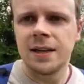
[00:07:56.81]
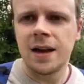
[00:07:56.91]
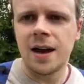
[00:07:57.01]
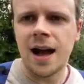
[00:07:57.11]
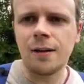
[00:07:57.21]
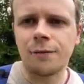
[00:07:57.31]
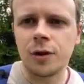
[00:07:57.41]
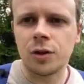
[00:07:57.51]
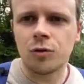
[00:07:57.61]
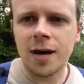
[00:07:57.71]

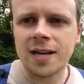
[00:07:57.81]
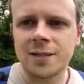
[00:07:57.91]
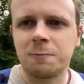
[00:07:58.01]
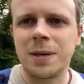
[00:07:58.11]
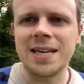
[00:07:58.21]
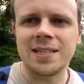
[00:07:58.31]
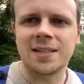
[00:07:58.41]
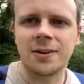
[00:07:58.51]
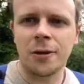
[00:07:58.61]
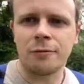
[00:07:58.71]
Alfred the Great beats
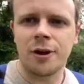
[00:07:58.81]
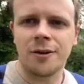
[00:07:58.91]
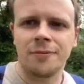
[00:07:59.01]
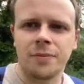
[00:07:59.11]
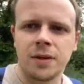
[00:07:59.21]
Guthrun,